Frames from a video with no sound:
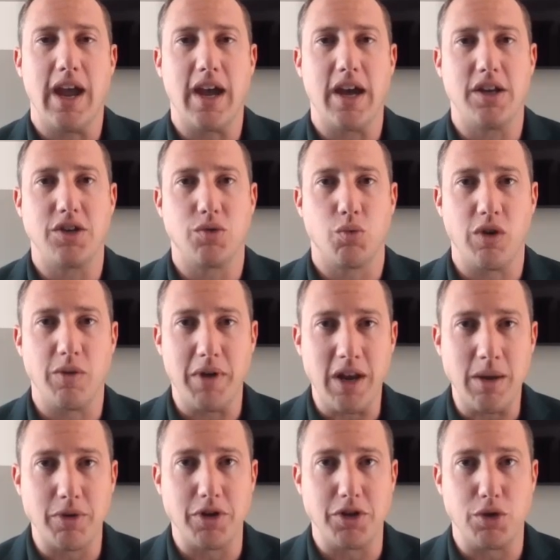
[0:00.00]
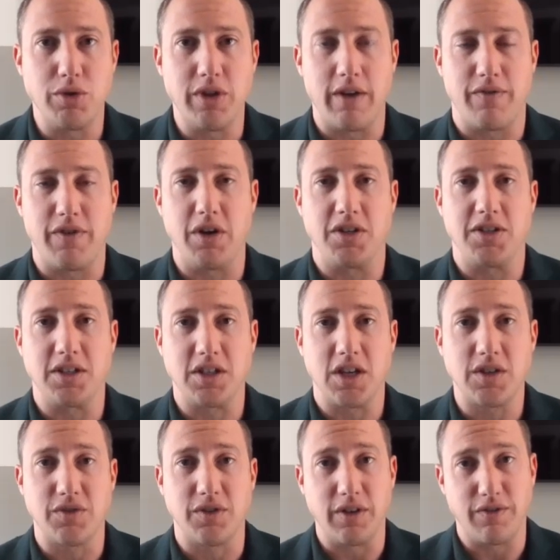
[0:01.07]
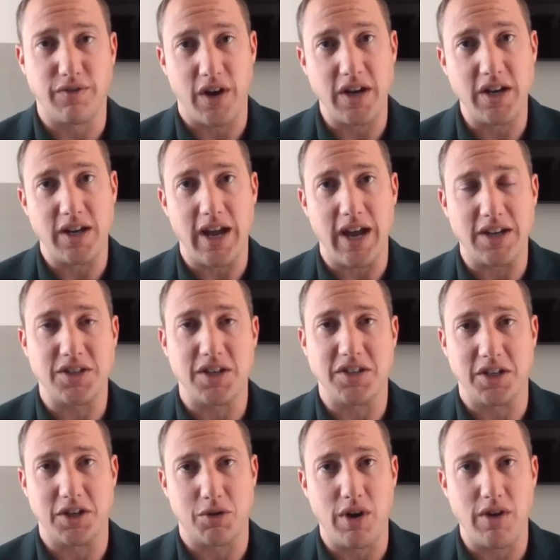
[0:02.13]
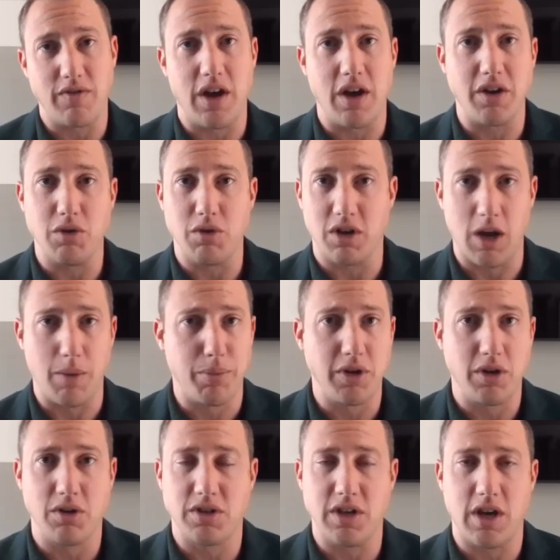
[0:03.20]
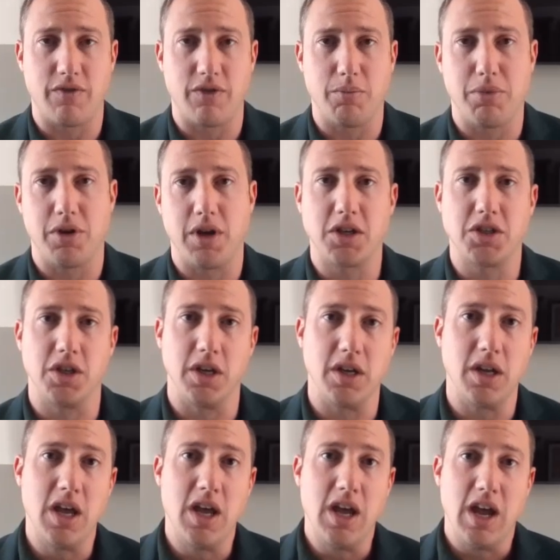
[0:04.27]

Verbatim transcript: And we've been able to do that very successfully, finding assets at great value a couple years out from production.